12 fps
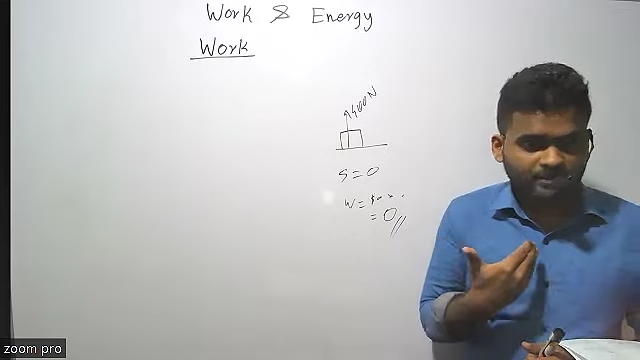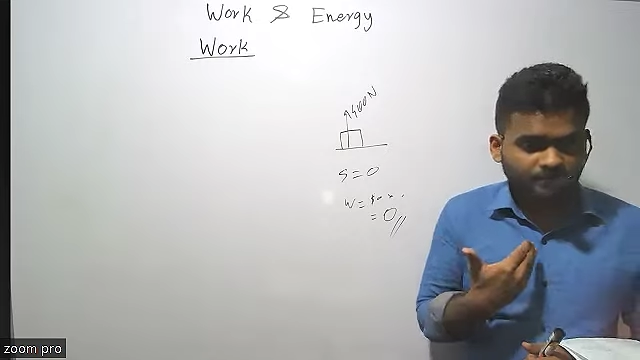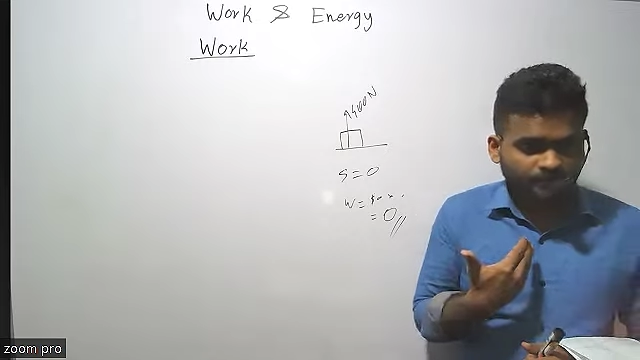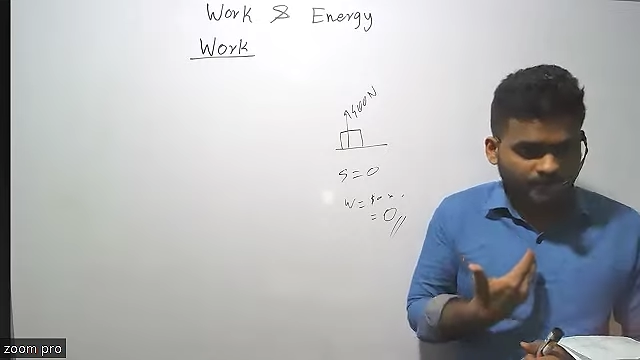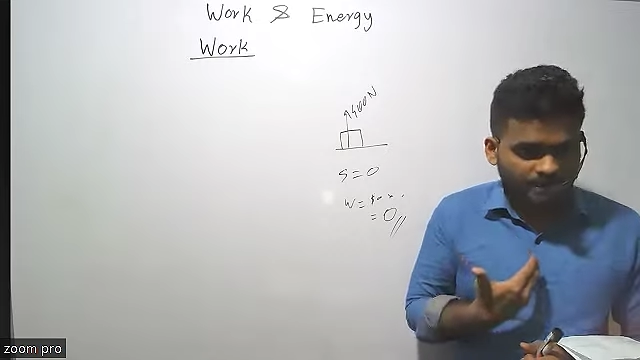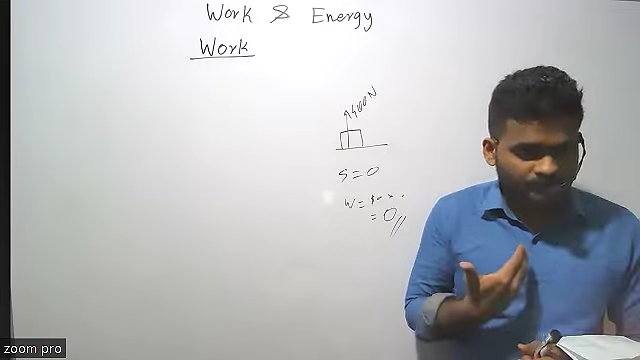
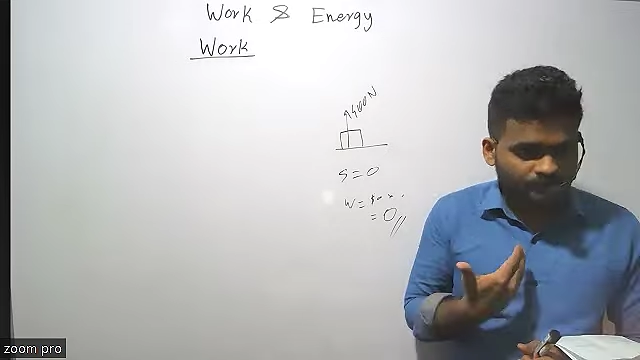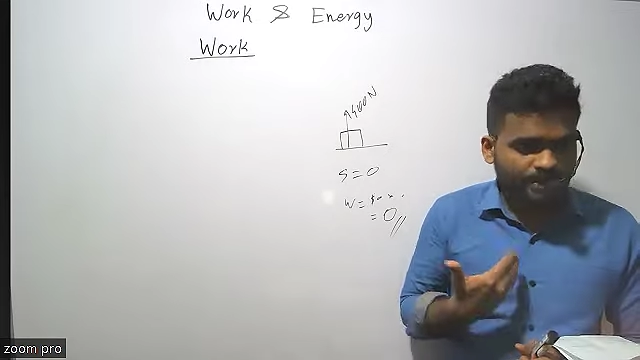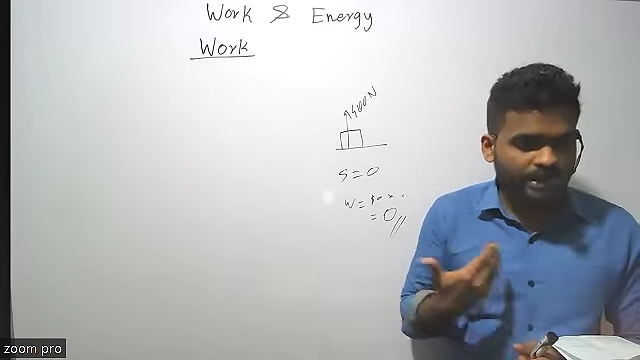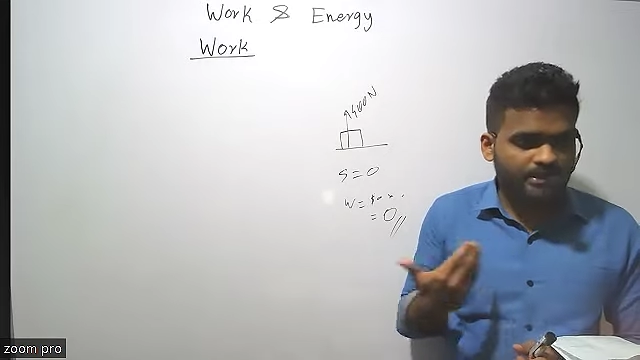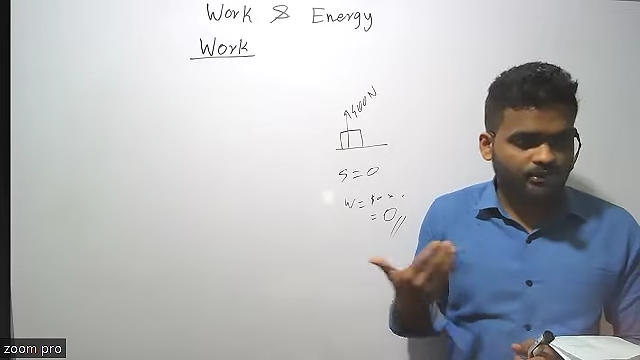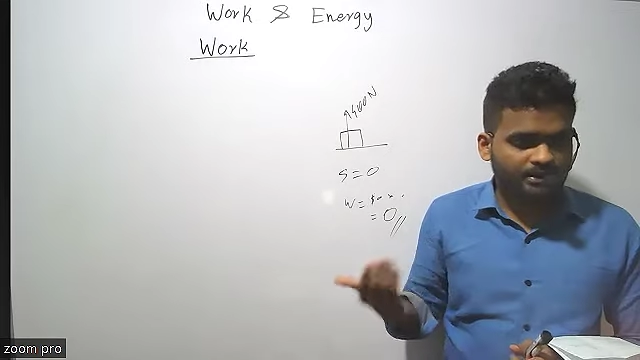work we
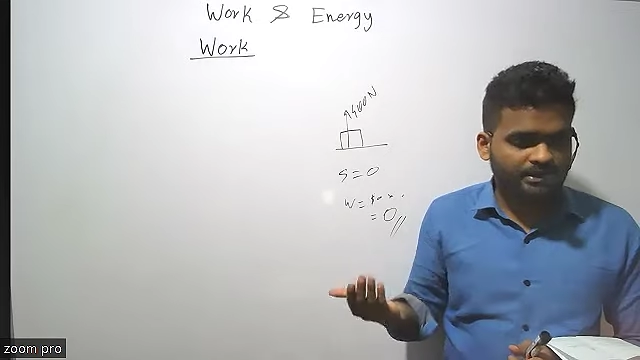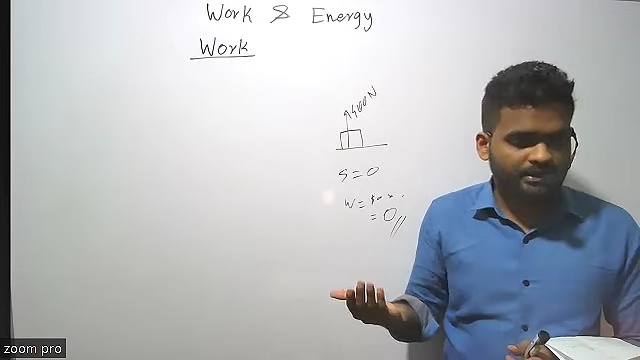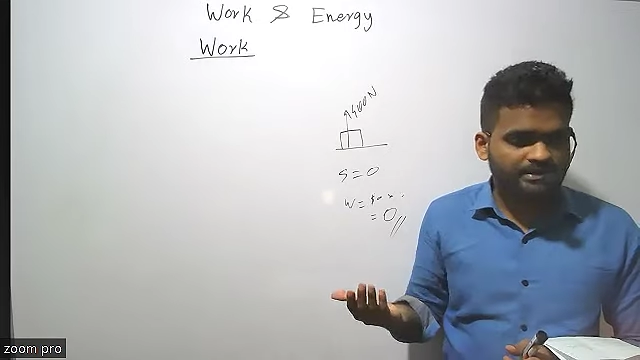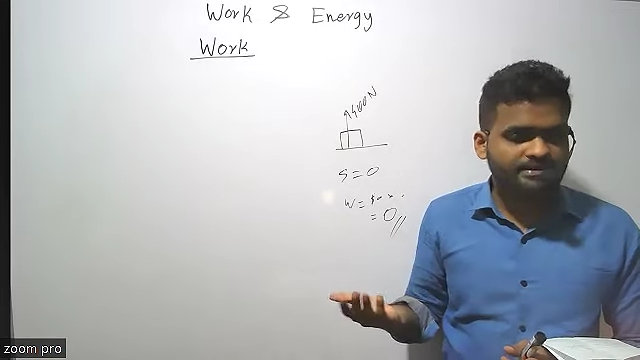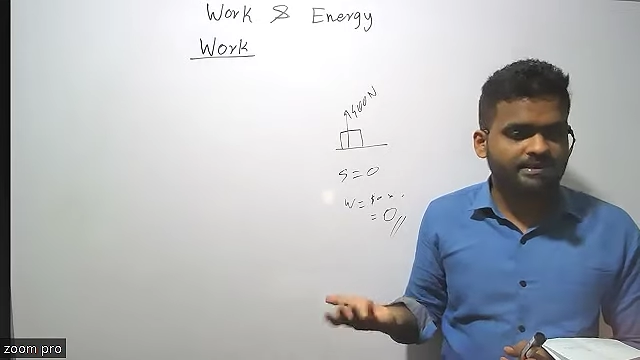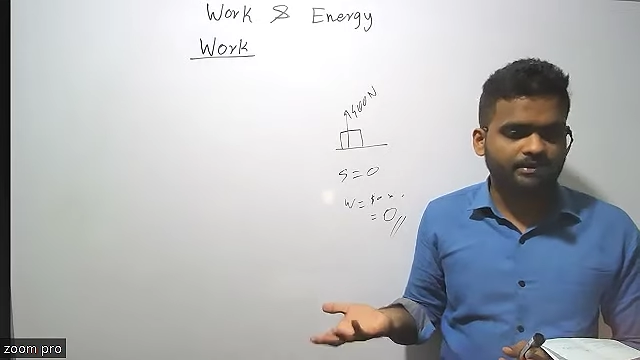are doing
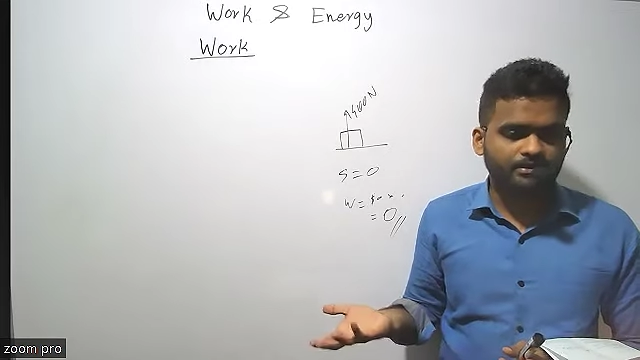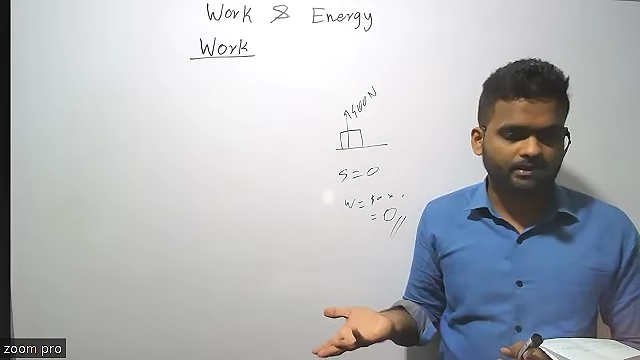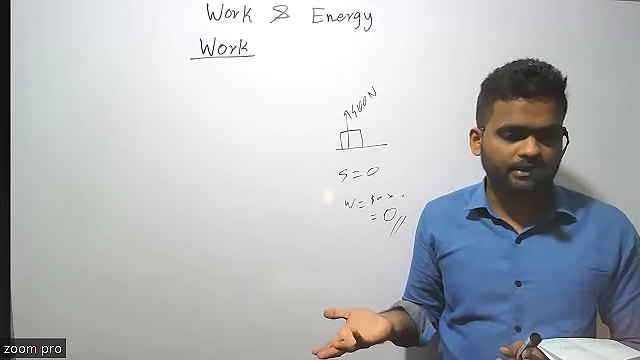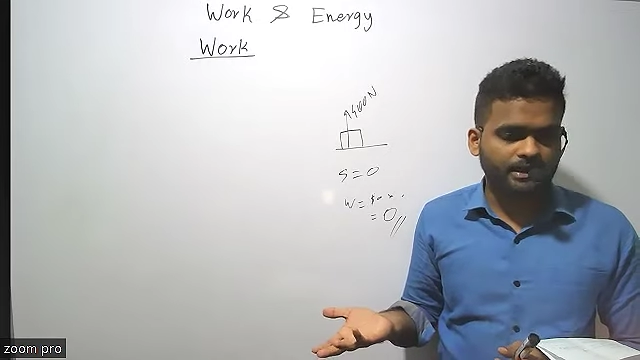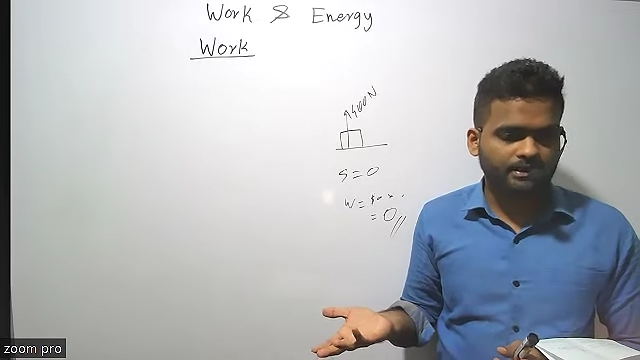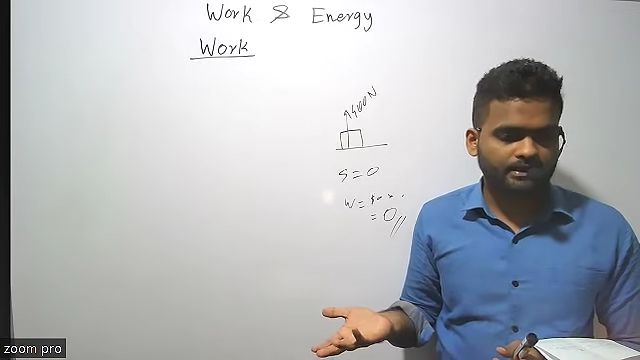is 0
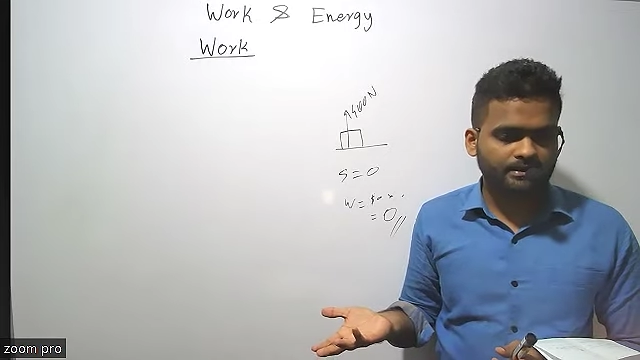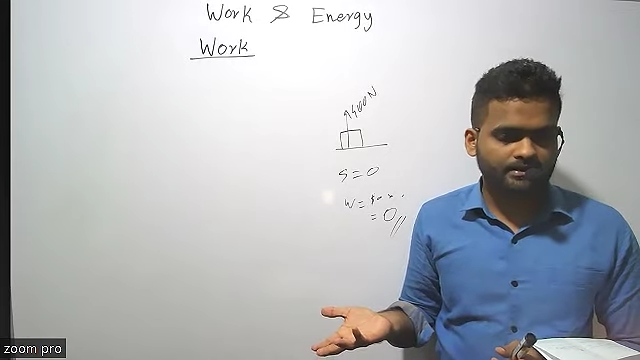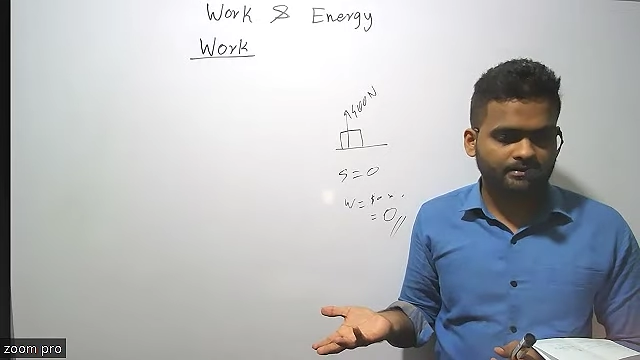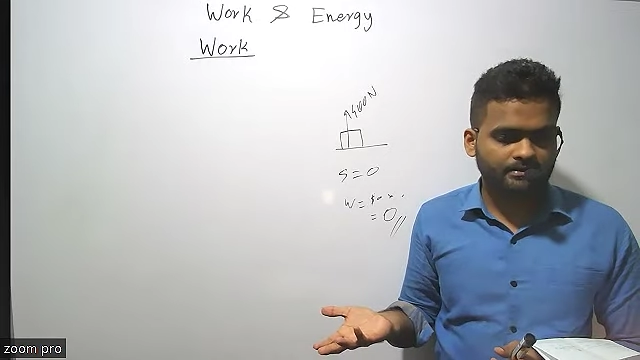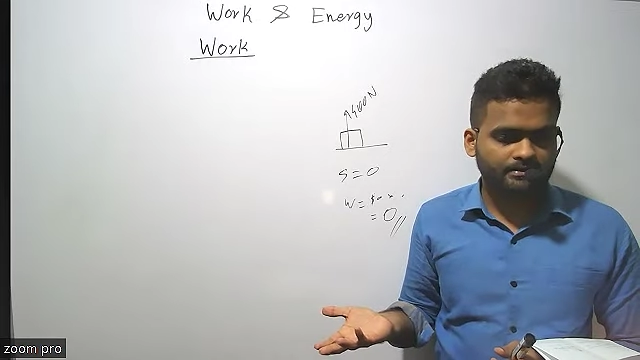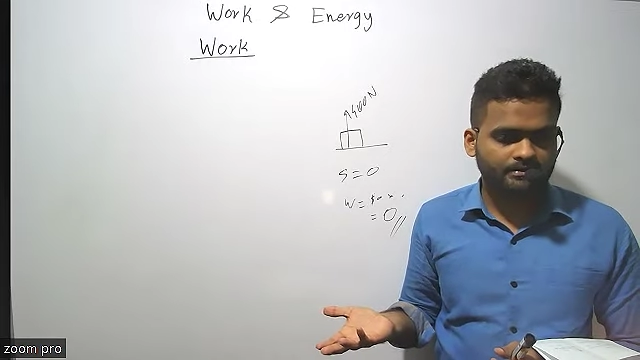in that
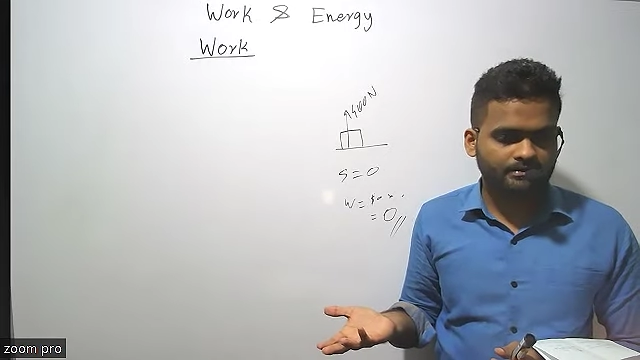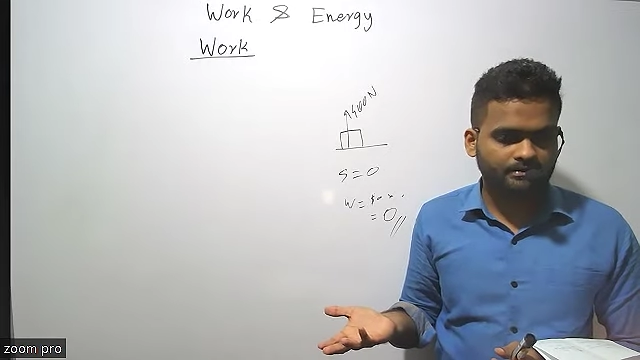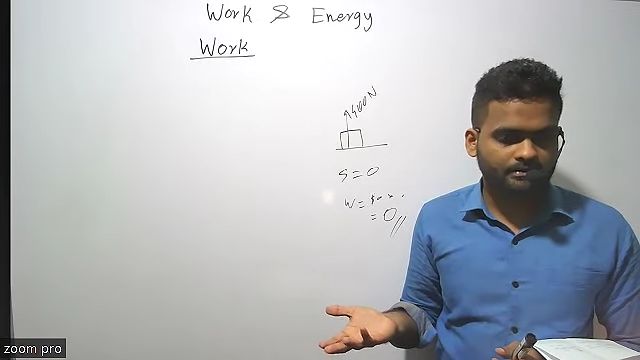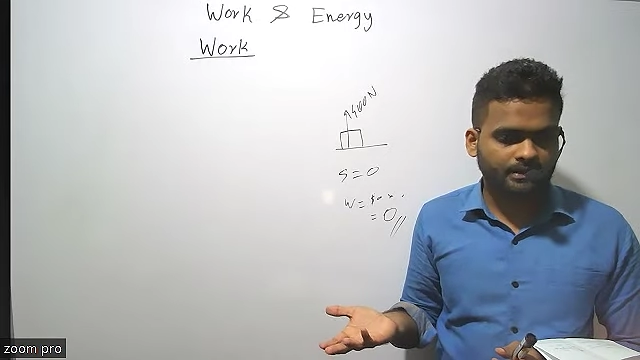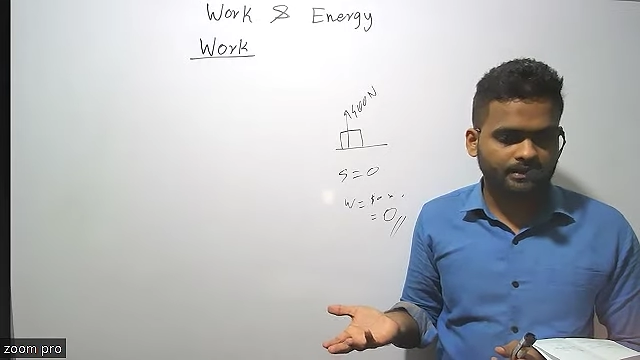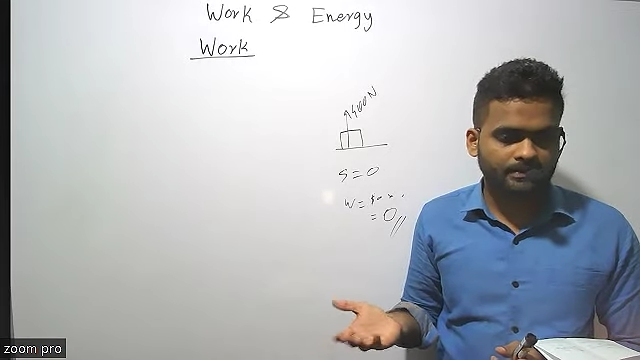case,
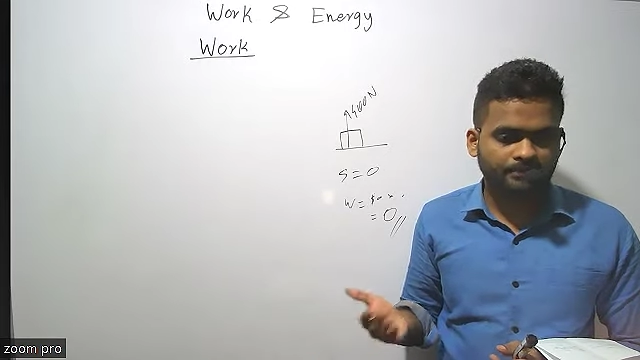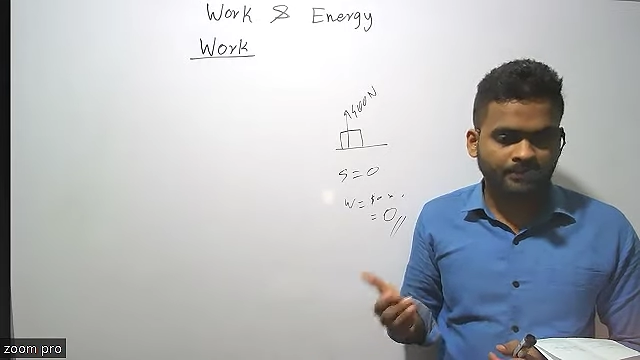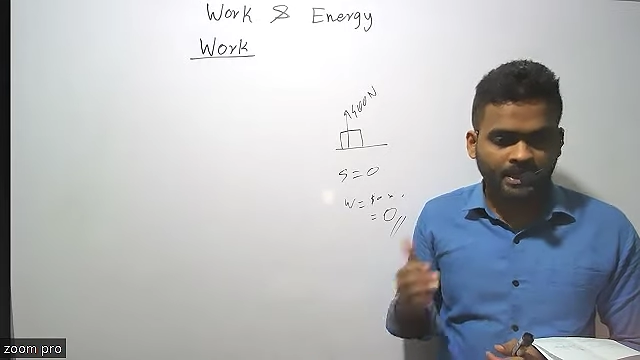right?